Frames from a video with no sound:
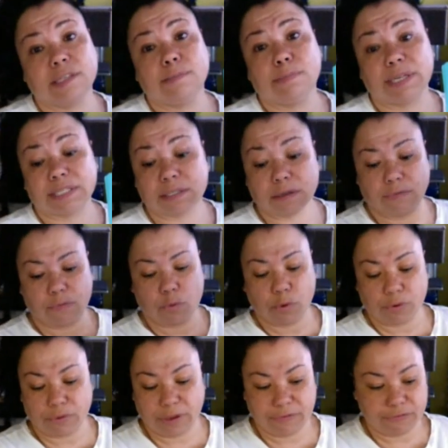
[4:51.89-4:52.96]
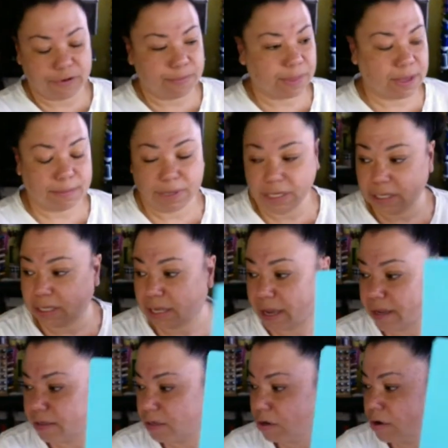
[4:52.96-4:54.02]
myself ordering from them
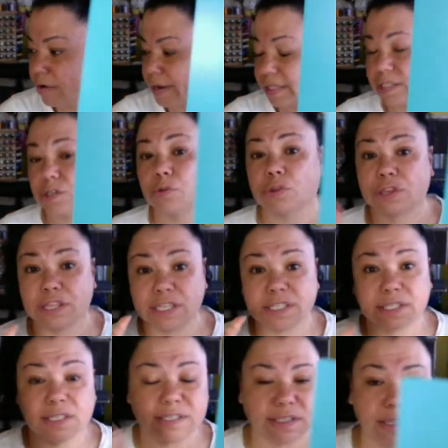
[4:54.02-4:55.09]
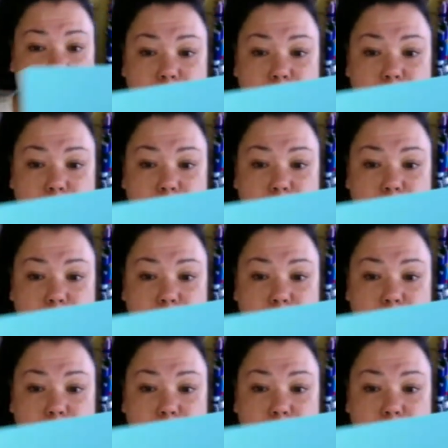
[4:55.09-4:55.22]
again. All right, so this is the